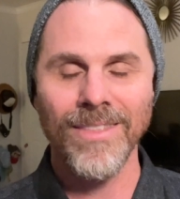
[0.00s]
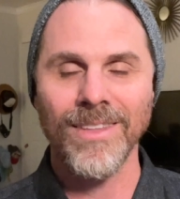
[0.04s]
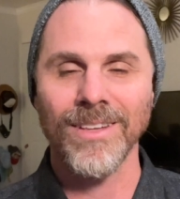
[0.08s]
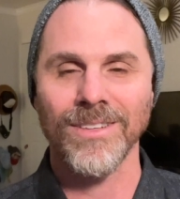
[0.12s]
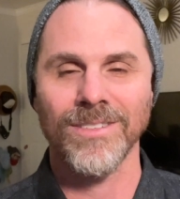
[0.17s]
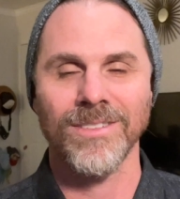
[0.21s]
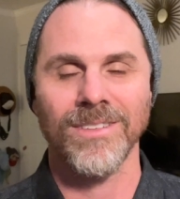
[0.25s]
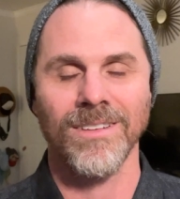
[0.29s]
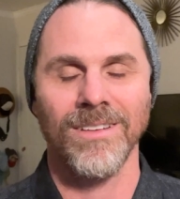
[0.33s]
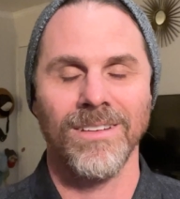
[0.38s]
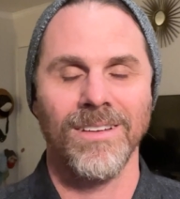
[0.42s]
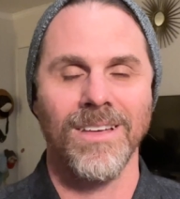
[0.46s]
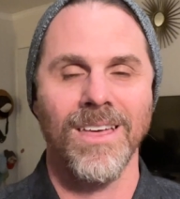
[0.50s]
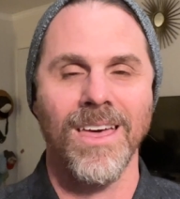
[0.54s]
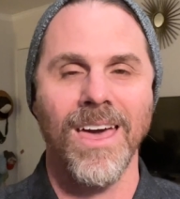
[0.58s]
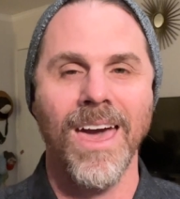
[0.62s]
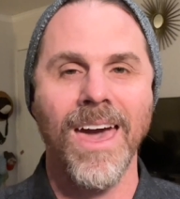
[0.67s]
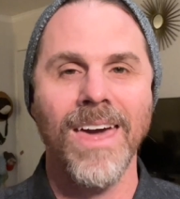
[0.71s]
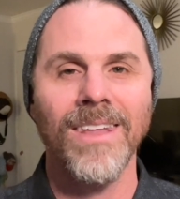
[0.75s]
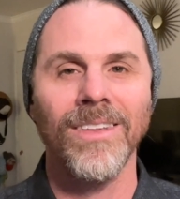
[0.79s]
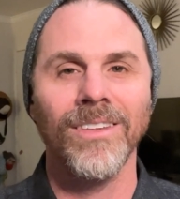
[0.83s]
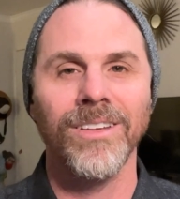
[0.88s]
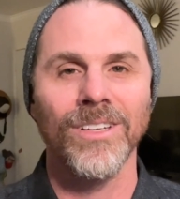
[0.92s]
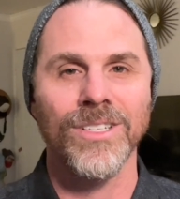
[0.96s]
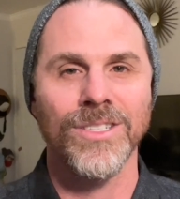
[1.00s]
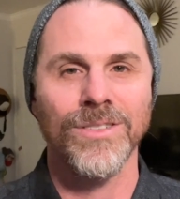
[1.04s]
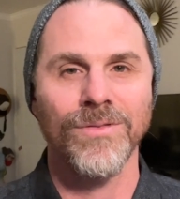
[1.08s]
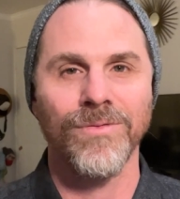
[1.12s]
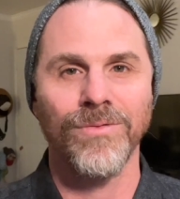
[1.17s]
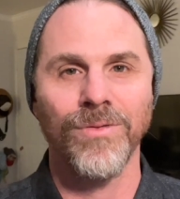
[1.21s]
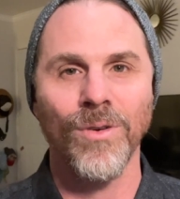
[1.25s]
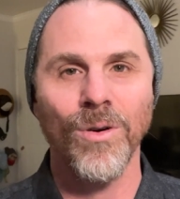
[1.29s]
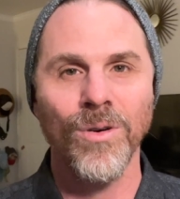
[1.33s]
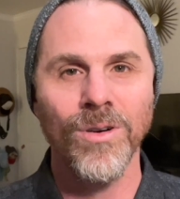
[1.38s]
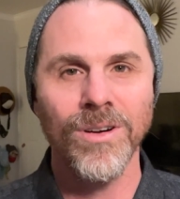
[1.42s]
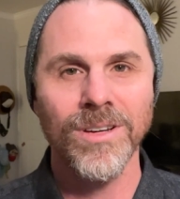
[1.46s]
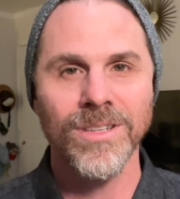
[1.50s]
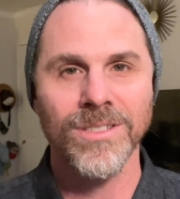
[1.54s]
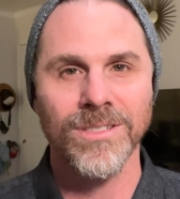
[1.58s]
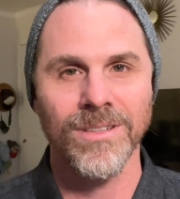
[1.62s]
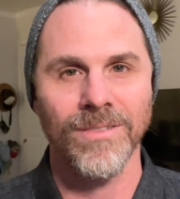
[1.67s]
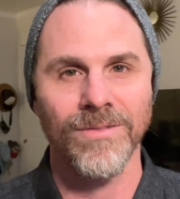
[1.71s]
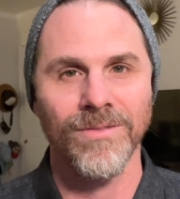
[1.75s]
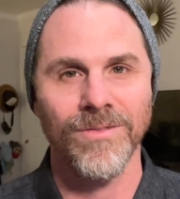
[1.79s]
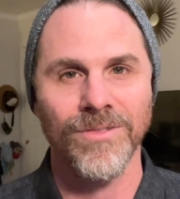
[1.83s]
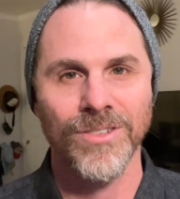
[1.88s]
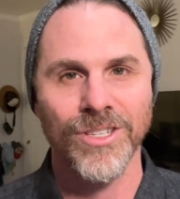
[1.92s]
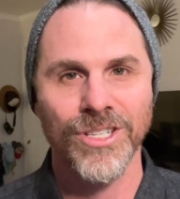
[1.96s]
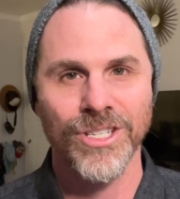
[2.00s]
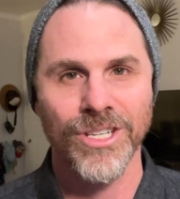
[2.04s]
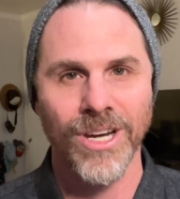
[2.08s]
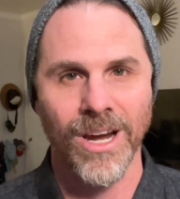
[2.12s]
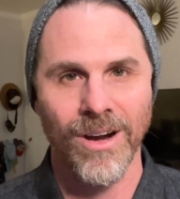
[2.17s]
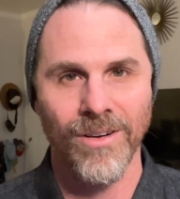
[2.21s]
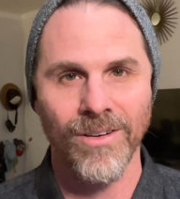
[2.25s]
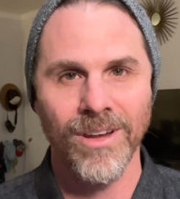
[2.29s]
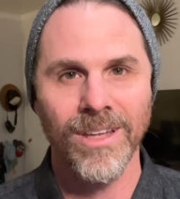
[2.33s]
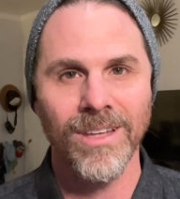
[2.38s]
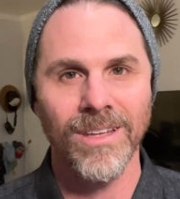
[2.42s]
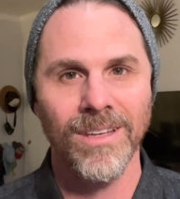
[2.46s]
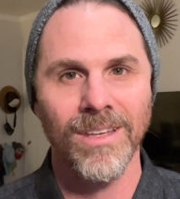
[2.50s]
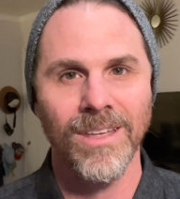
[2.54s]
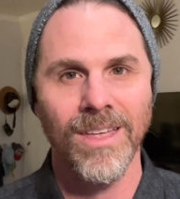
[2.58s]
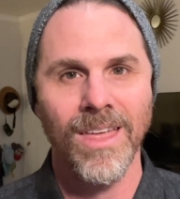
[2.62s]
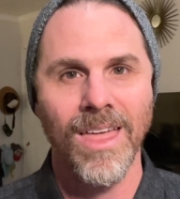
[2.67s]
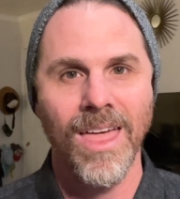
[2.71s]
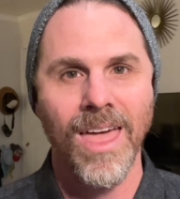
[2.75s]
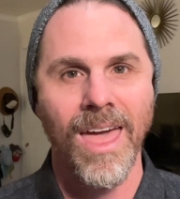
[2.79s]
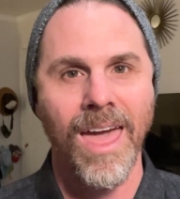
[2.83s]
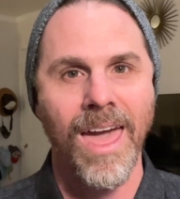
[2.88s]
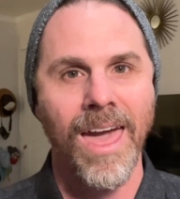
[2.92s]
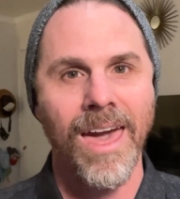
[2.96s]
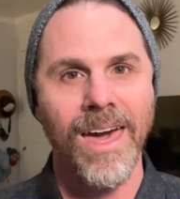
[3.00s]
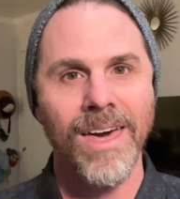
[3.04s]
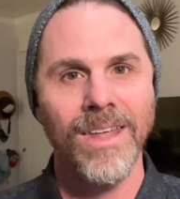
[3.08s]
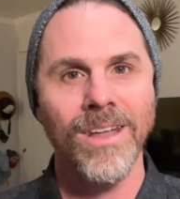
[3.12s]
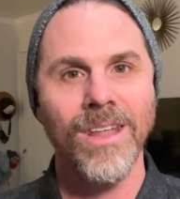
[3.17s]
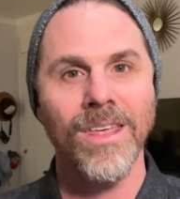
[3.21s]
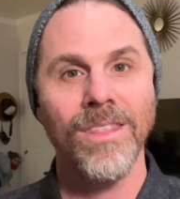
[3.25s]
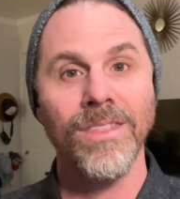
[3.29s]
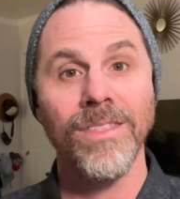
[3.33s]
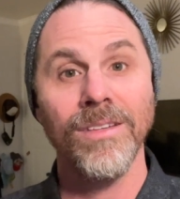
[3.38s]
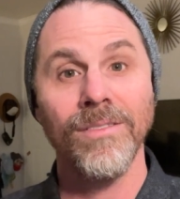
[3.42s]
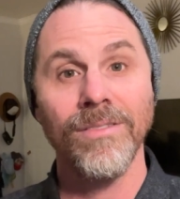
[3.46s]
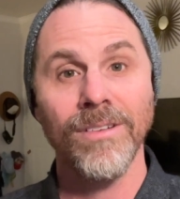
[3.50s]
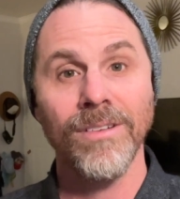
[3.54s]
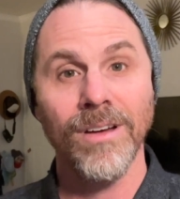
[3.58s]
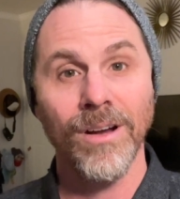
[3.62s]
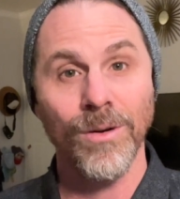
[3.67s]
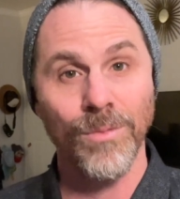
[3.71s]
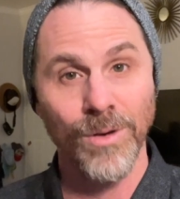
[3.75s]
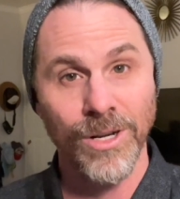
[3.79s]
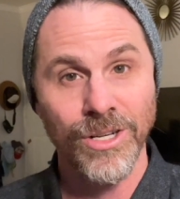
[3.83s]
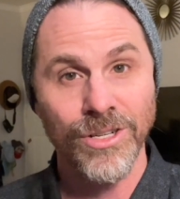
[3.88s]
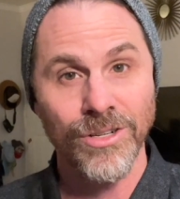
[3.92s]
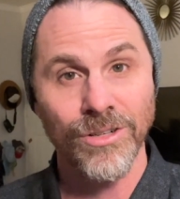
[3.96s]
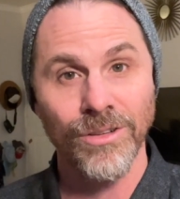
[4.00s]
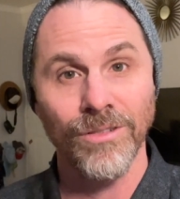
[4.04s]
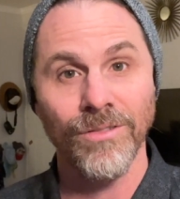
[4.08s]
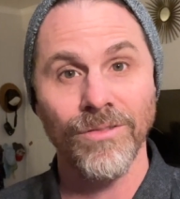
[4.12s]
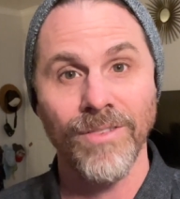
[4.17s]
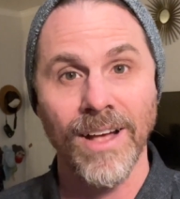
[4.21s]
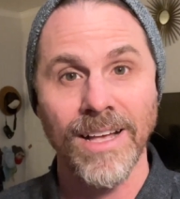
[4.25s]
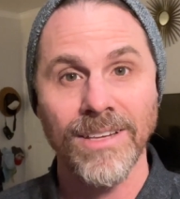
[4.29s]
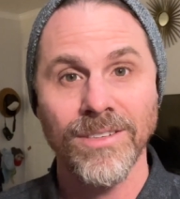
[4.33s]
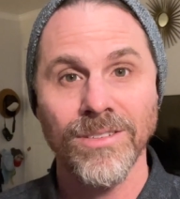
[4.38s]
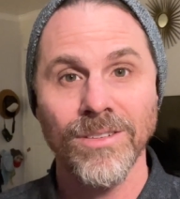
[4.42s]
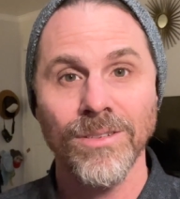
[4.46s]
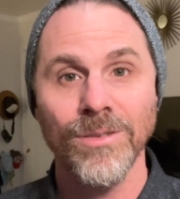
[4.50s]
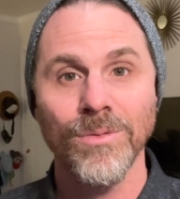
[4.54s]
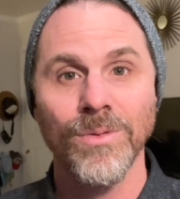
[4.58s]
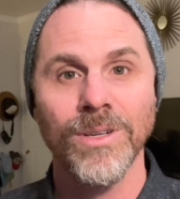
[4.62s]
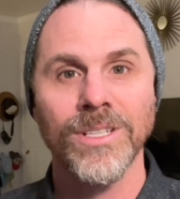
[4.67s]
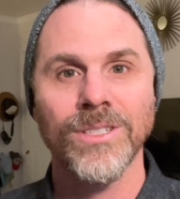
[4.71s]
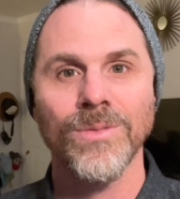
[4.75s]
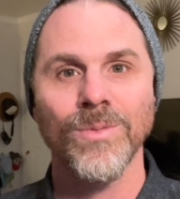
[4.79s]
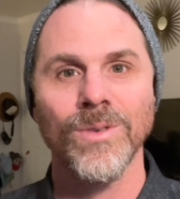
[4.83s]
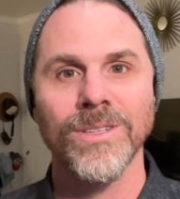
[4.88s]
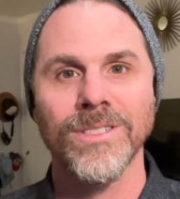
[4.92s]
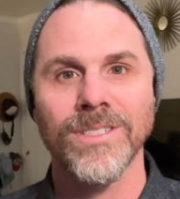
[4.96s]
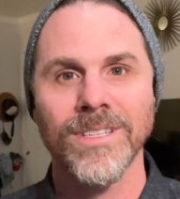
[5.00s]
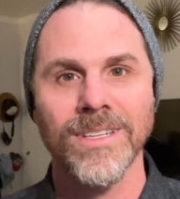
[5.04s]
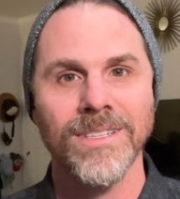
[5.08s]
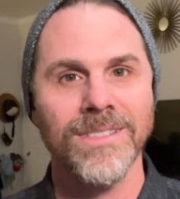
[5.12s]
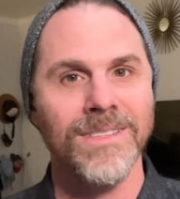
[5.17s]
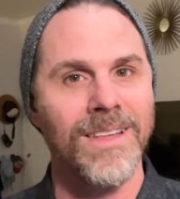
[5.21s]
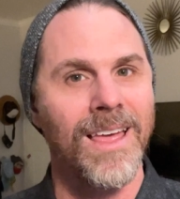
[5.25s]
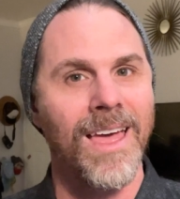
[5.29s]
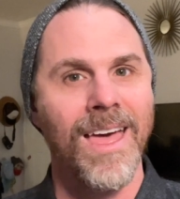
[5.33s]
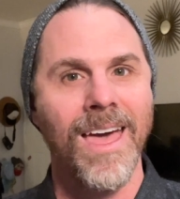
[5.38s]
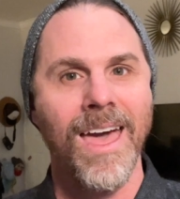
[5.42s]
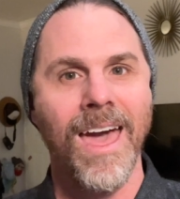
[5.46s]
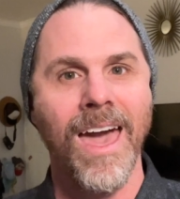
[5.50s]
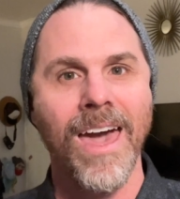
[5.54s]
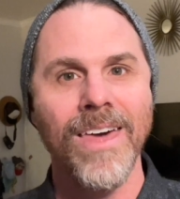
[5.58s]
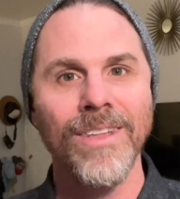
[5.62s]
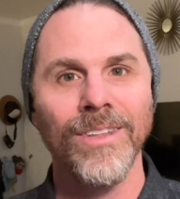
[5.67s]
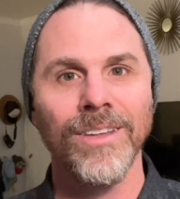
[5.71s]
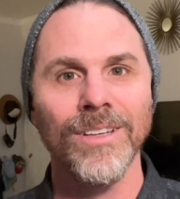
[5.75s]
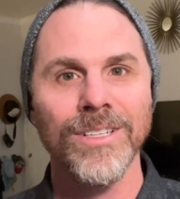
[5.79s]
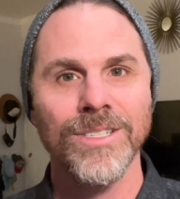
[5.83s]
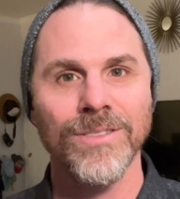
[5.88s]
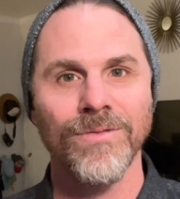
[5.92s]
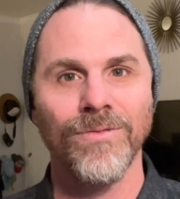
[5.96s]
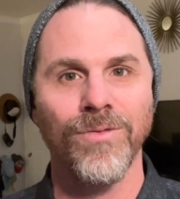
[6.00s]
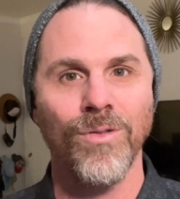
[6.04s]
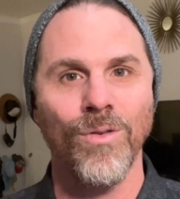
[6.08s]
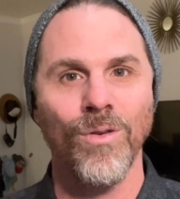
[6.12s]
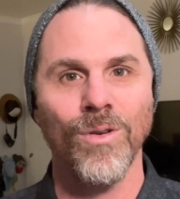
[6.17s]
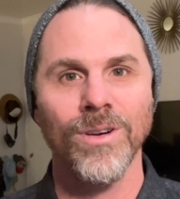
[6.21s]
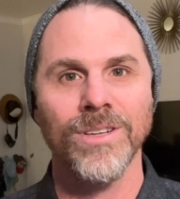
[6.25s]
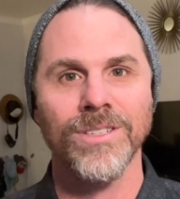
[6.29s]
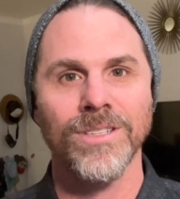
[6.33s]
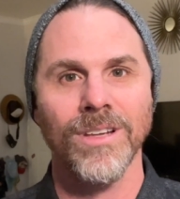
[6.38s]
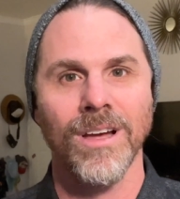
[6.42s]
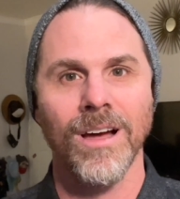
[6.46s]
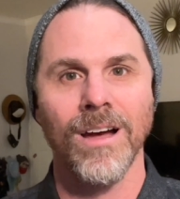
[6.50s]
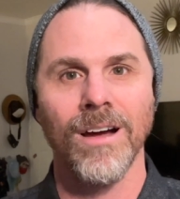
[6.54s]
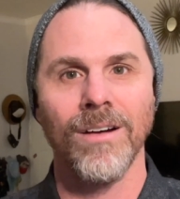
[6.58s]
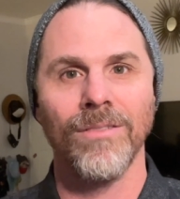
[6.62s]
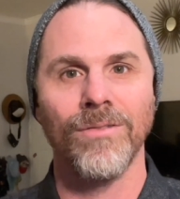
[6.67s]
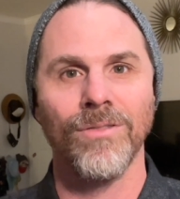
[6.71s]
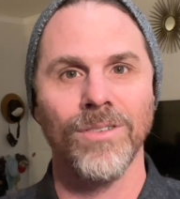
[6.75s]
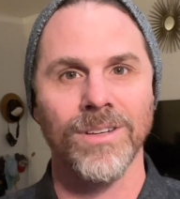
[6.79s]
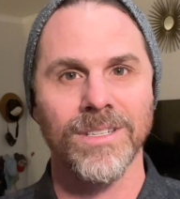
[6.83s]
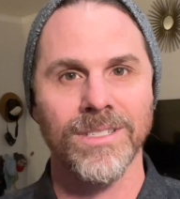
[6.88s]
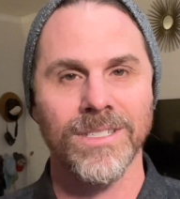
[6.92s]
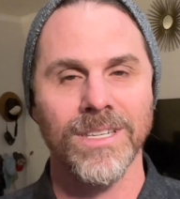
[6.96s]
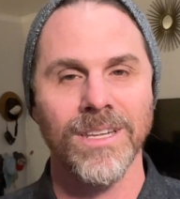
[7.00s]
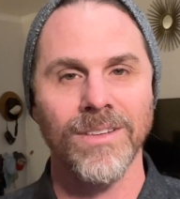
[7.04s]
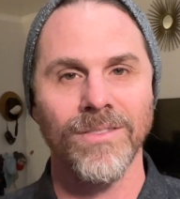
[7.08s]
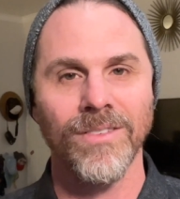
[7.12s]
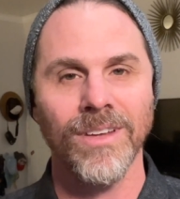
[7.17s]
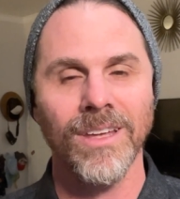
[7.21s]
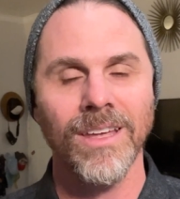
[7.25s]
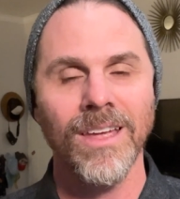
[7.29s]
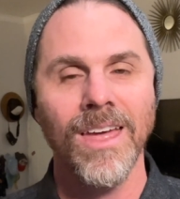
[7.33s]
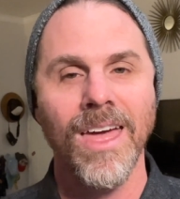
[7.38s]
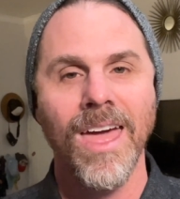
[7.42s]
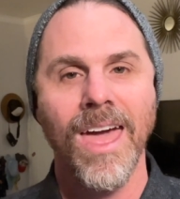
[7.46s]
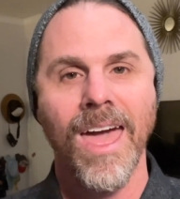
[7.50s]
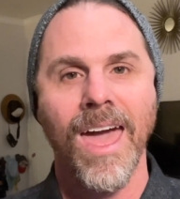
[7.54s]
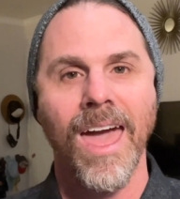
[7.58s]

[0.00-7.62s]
this endless force of sharing, and the original vessel, which was this endless force of receiving.